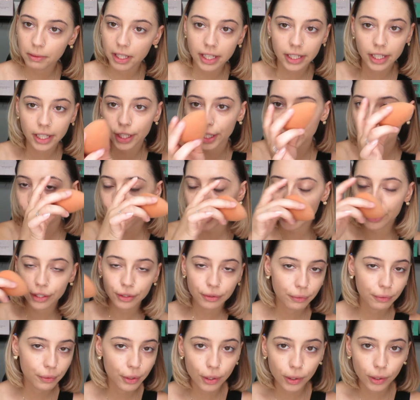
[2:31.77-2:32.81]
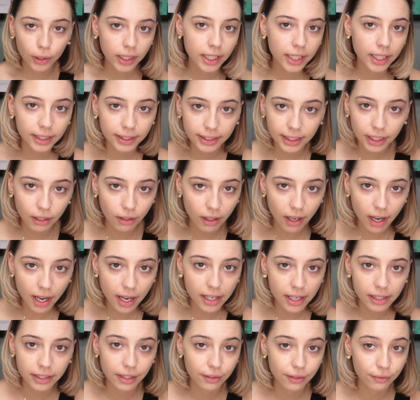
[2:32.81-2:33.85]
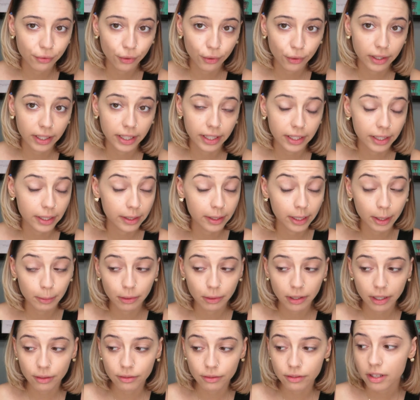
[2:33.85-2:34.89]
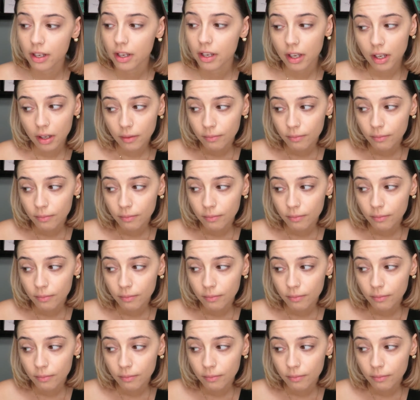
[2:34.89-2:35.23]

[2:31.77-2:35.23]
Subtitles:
Like, yeah girl, we're only gonna see your eyes and forehead and eyebrows.